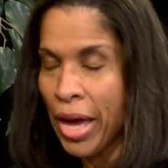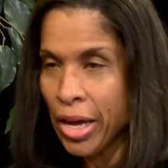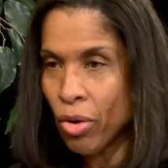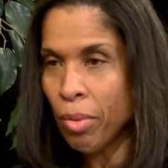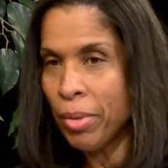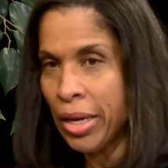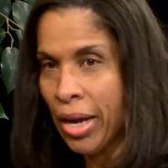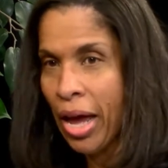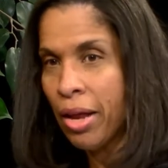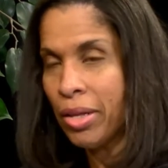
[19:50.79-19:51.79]
or may
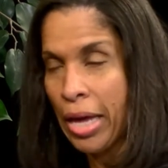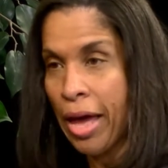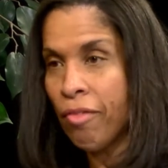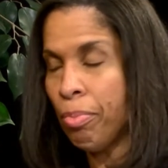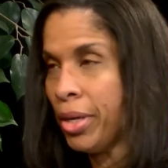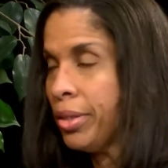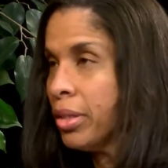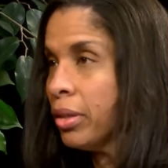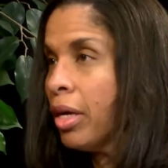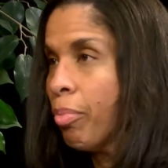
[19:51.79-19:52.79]
not have been
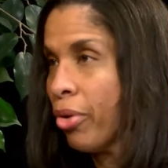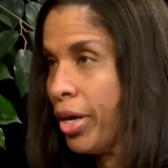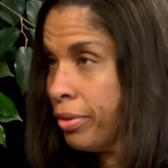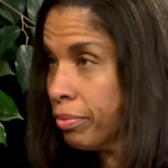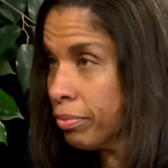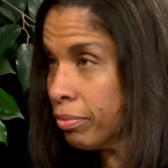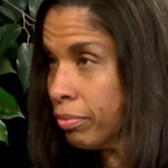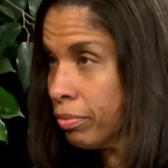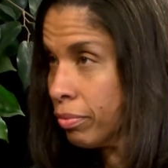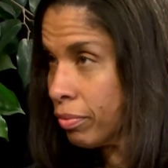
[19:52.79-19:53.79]
deliberate,
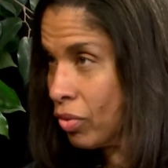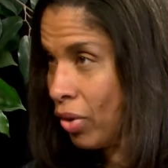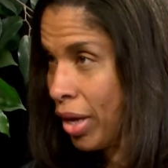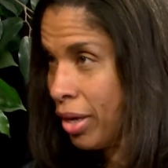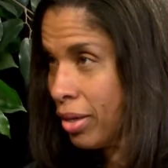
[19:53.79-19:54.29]
right?